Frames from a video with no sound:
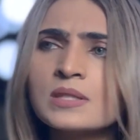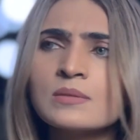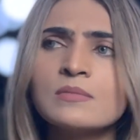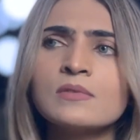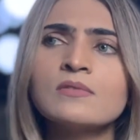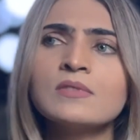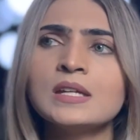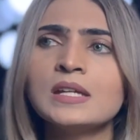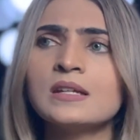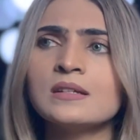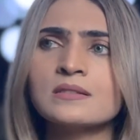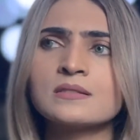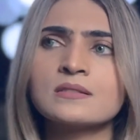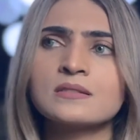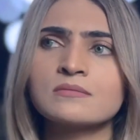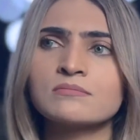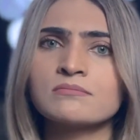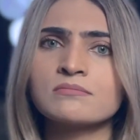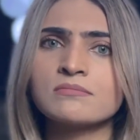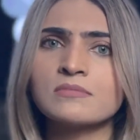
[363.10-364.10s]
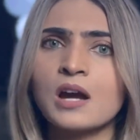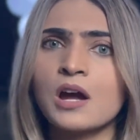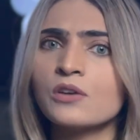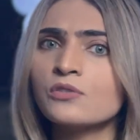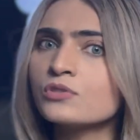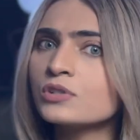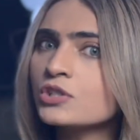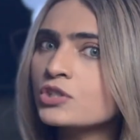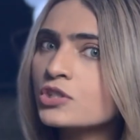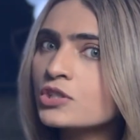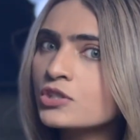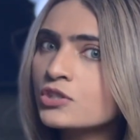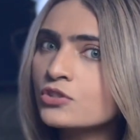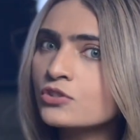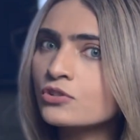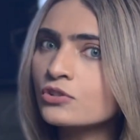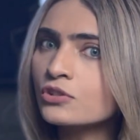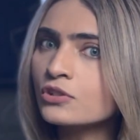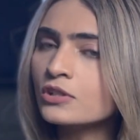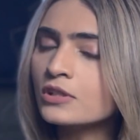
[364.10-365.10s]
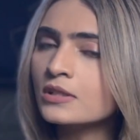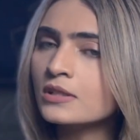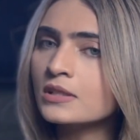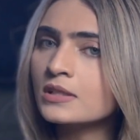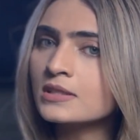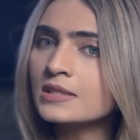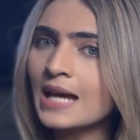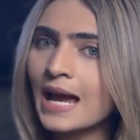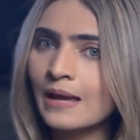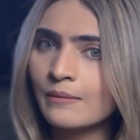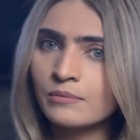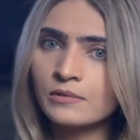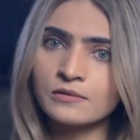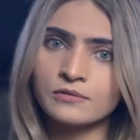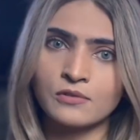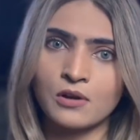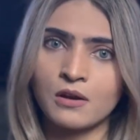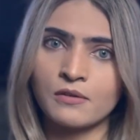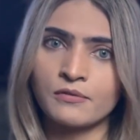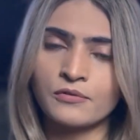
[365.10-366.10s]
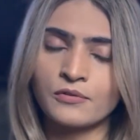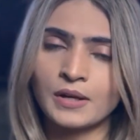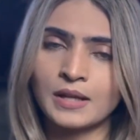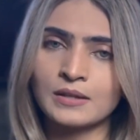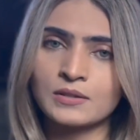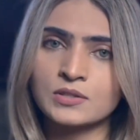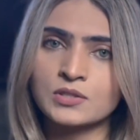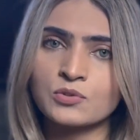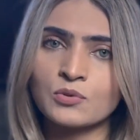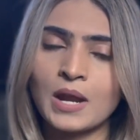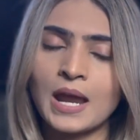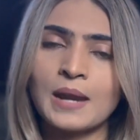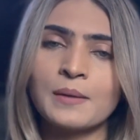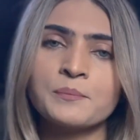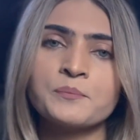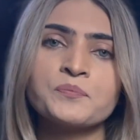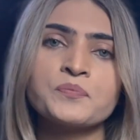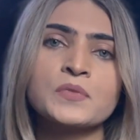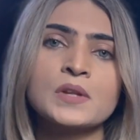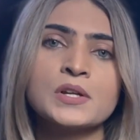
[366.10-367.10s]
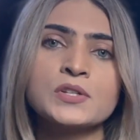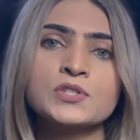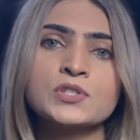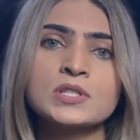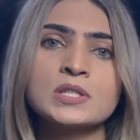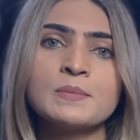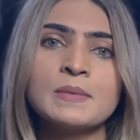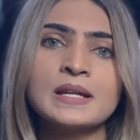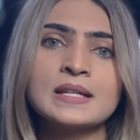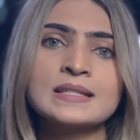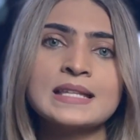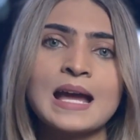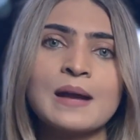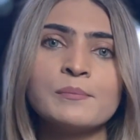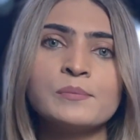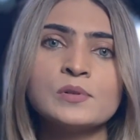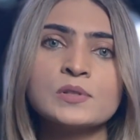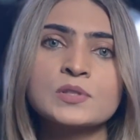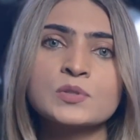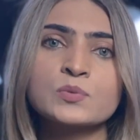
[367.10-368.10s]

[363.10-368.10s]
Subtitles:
of these unregistered type of offerings, right? So some examples